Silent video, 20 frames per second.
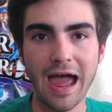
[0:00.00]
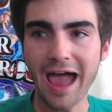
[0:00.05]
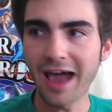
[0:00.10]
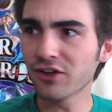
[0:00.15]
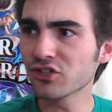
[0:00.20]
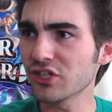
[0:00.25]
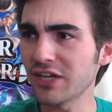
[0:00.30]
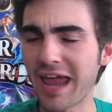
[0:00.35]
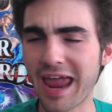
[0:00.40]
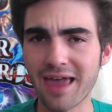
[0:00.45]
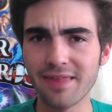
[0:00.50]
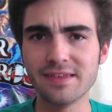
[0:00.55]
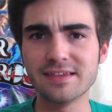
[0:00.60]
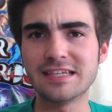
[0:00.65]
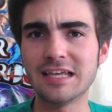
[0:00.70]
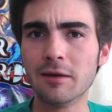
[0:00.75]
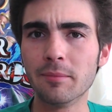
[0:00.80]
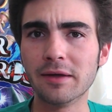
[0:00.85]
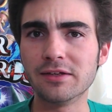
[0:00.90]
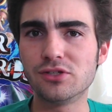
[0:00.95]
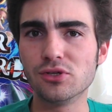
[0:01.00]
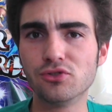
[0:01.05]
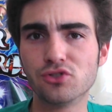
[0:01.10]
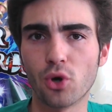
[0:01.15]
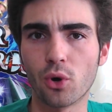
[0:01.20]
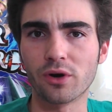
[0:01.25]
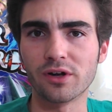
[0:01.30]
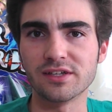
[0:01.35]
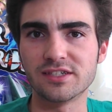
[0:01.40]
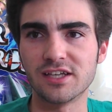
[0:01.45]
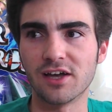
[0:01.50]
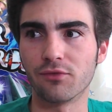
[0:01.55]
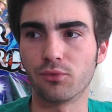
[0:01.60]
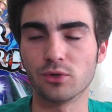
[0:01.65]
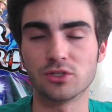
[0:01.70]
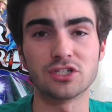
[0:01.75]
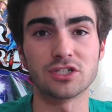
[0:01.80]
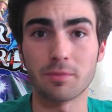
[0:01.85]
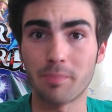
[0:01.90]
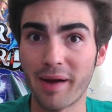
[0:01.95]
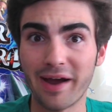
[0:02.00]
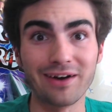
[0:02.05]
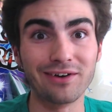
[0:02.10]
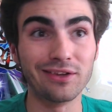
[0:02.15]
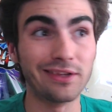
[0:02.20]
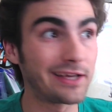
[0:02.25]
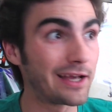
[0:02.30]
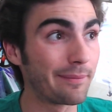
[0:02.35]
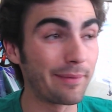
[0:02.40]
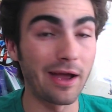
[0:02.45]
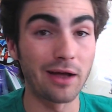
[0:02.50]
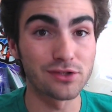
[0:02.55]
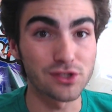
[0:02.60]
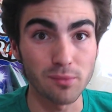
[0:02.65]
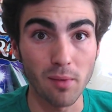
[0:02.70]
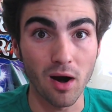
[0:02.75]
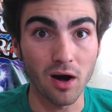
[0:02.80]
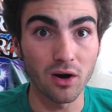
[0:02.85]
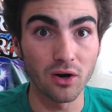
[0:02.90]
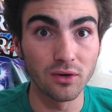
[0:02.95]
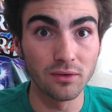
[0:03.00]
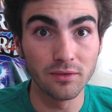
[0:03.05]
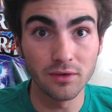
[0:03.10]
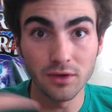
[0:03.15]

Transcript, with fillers: Actually, and the Xenoblade 2 Torna stuff, which is apparently coming out tomorrow.